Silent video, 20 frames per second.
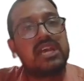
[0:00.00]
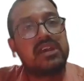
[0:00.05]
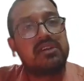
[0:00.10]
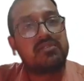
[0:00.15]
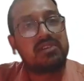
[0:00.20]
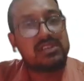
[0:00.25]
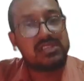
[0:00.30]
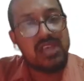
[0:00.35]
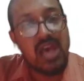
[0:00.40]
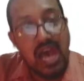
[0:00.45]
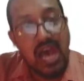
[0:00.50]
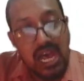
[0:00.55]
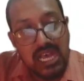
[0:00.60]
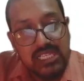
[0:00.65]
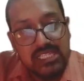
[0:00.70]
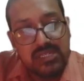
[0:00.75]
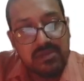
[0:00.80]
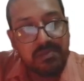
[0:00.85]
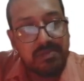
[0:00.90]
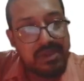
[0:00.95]
I was
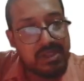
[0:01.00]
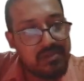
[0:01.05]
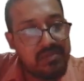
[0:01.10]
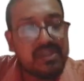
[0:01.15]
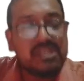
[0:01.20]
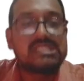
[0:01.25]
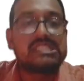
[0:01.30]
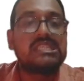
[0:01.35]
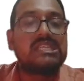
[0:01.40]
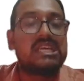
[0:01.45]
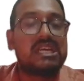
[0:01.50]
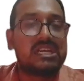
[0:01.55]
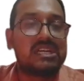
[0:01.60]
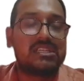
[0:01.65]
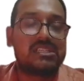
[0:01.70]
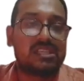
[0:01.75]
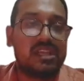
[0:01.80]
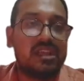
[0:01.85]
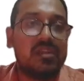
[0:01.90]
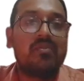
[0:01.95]
asked previous year
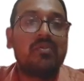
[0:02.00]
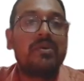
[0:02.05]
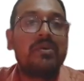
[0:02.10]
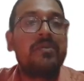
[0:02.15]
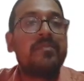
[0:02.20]
itself,